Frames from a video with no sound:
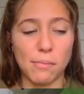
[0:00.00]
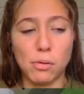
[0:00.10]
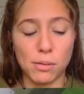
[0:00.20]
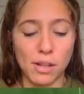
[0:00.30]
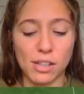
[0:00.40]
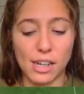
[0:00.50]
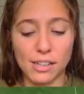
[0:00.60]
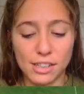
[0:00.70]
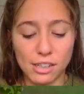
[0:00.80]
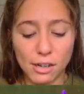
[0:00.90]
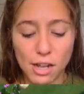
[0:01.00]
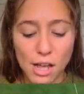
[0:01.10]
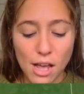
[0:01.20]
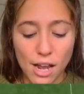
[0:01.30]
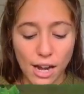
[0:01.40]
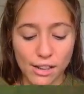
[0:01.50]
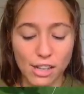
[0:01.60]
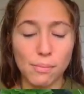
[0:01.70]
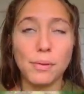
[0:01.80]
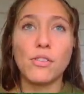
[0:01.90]
put them out the next year. And I had
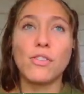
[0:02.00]
these beautiful